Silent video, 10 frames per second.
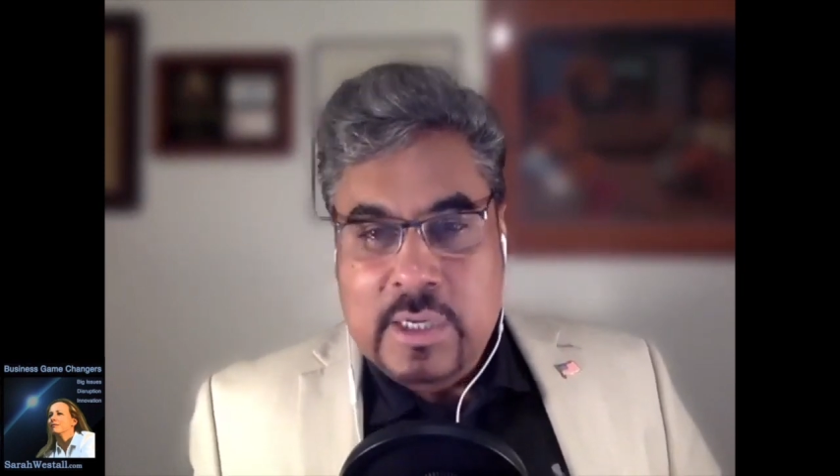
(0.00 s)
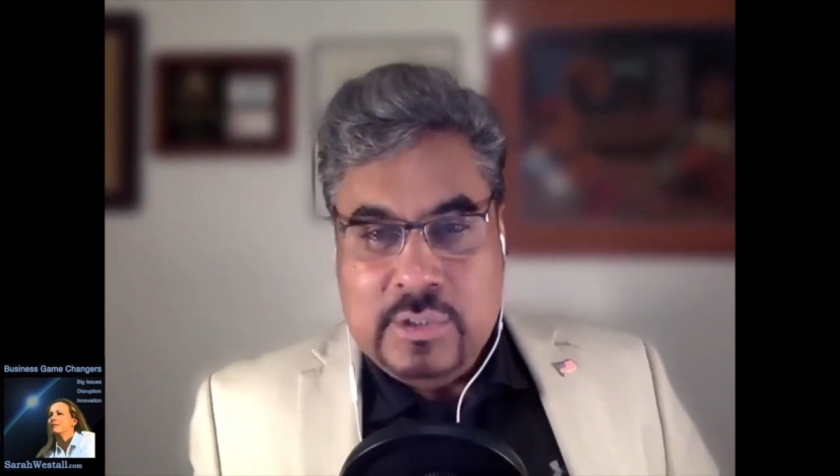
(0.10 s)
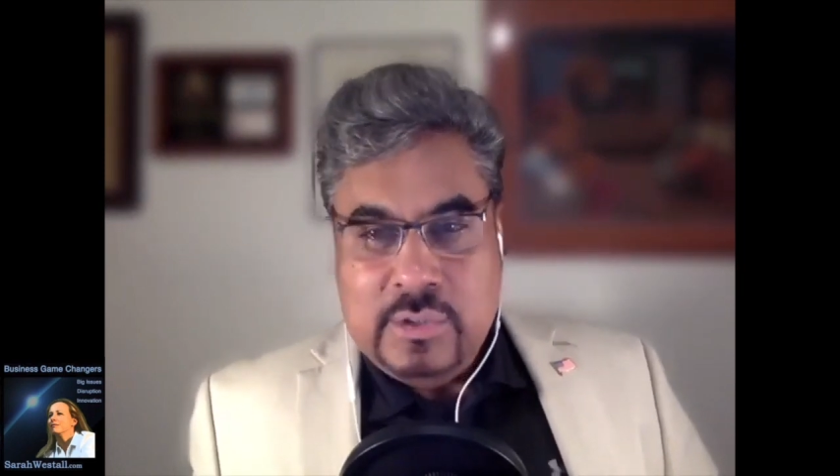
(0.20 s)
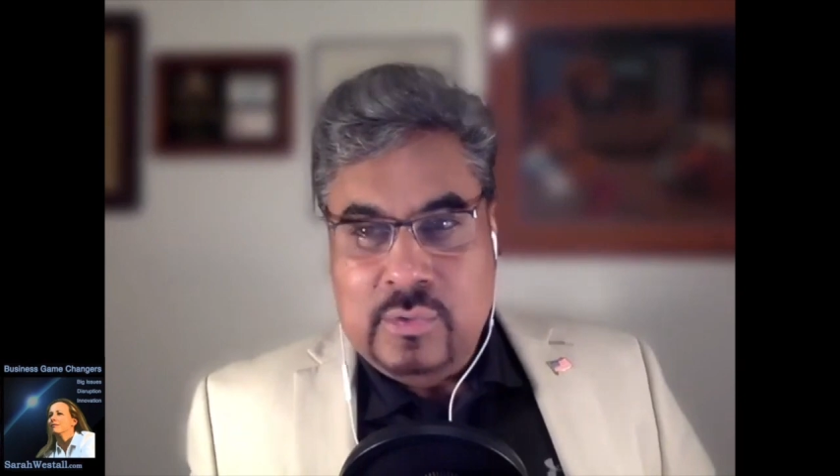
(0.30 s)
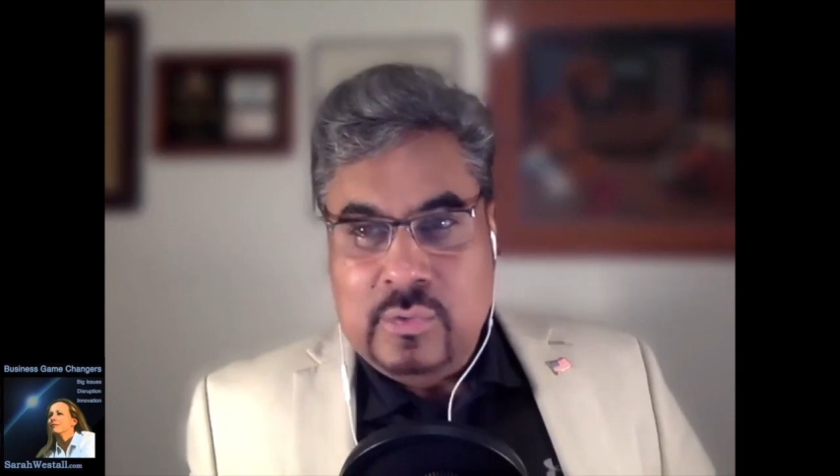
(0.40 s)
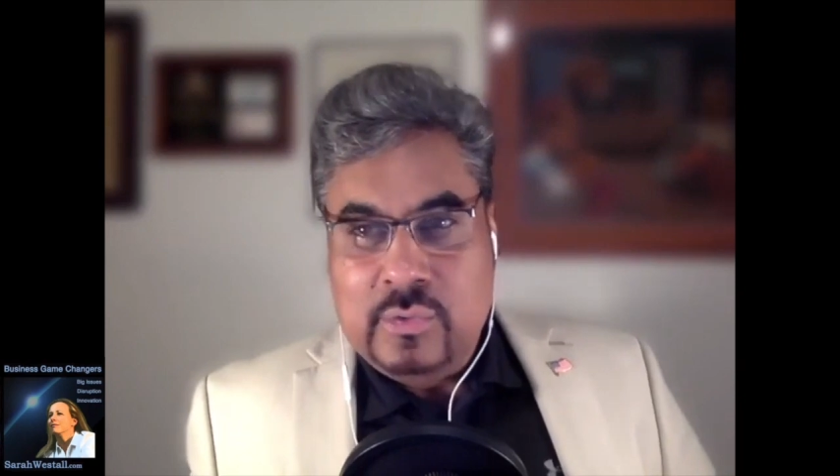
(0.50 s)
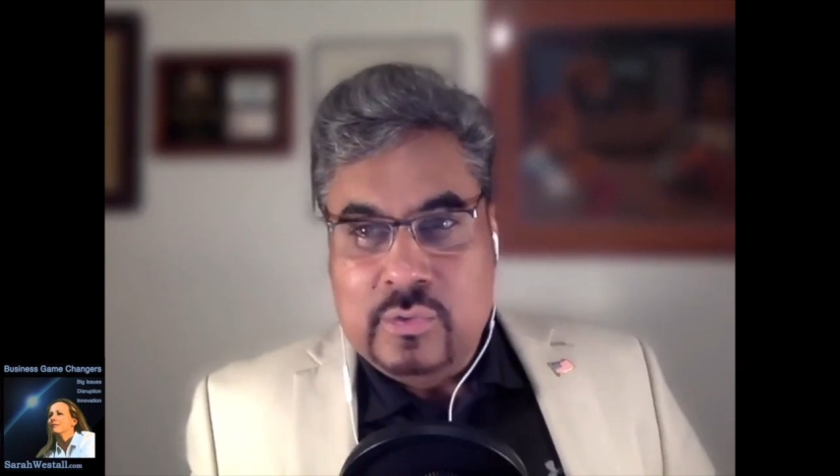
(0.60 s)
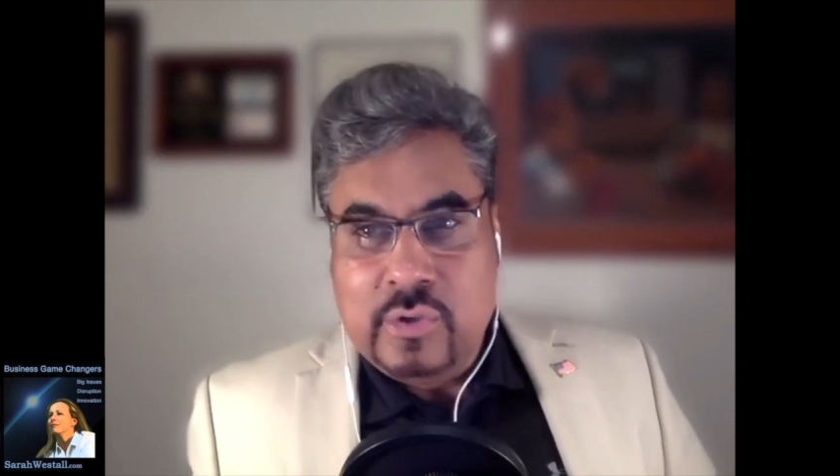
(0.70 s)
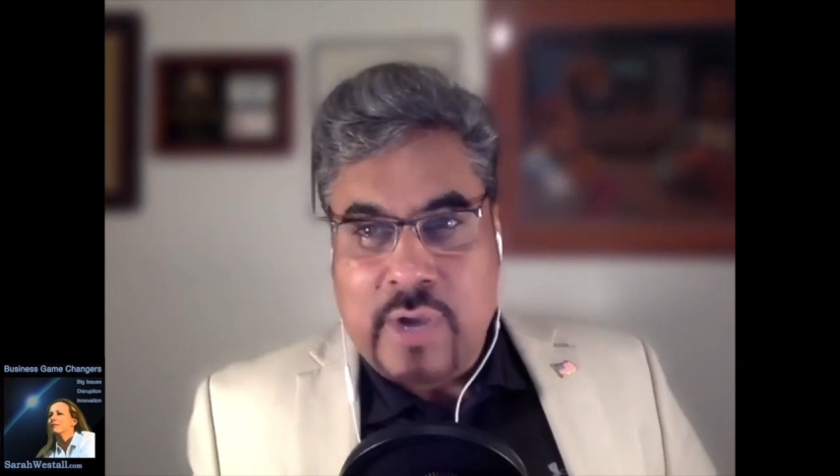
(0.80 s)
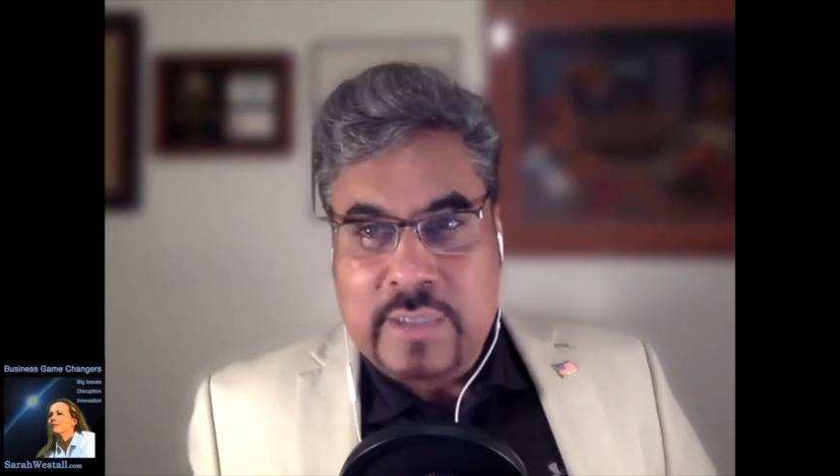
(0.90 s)
to
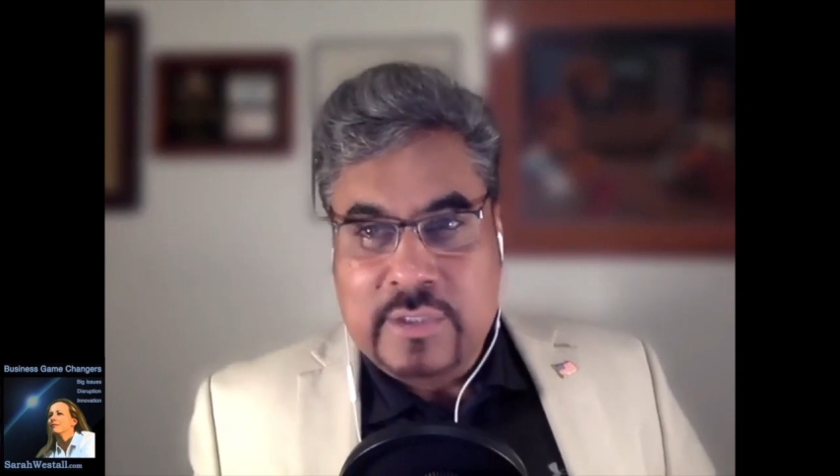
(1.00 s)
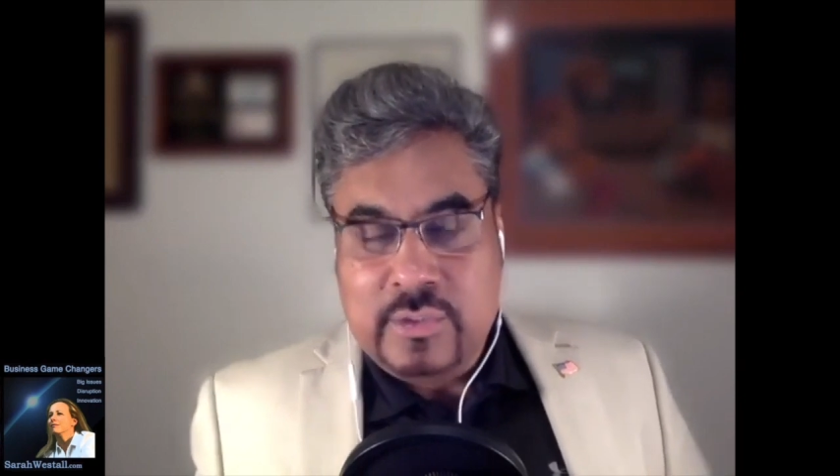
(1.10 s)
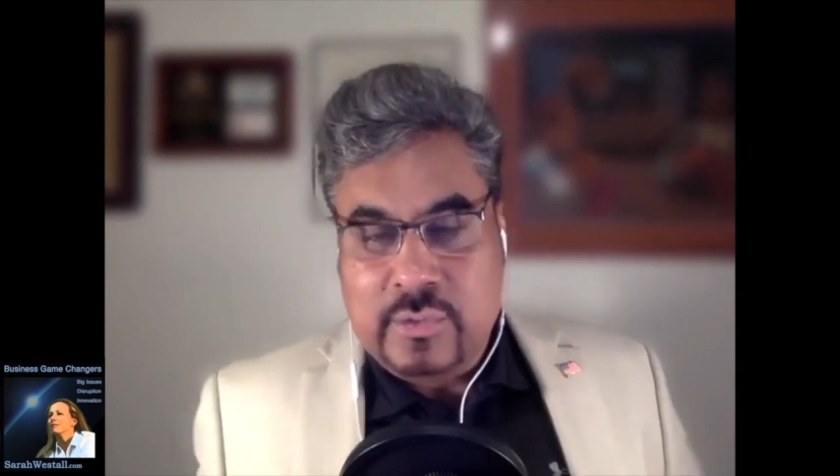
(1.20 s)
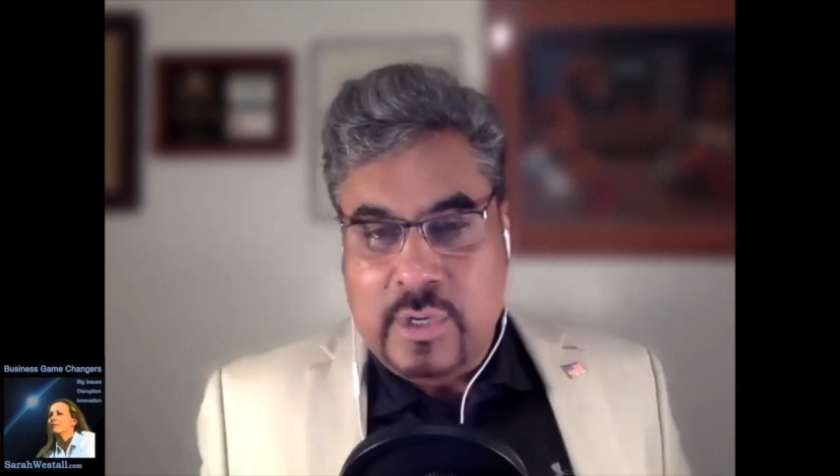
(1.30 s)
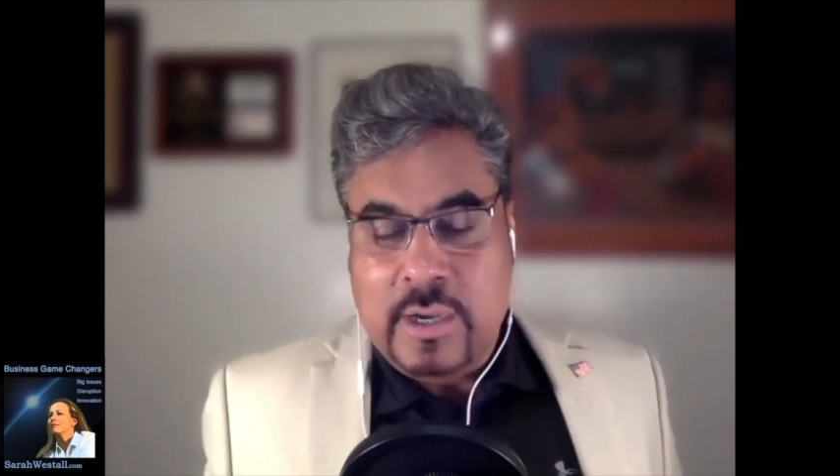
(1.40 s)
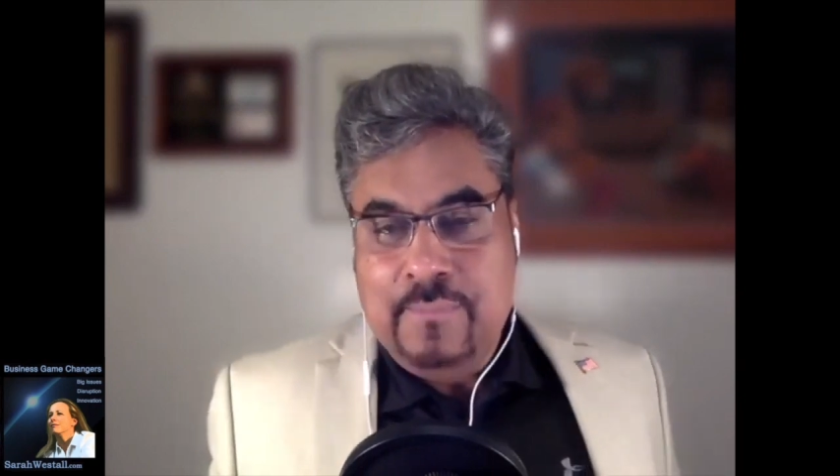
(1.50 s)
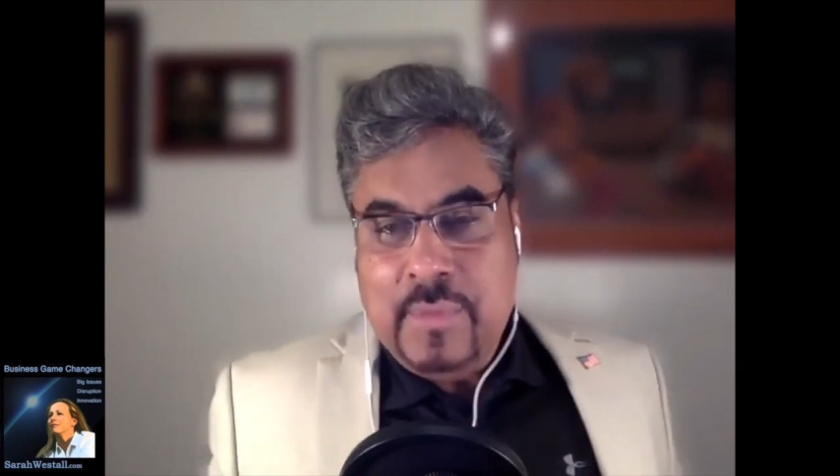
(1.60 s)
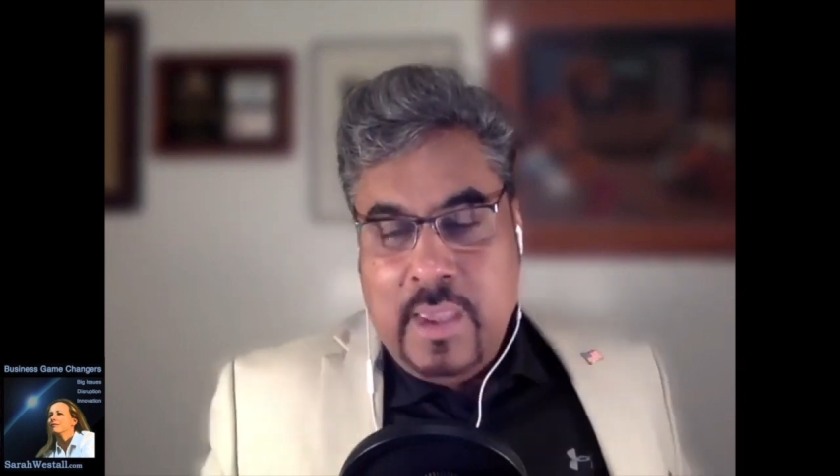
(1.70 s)
try to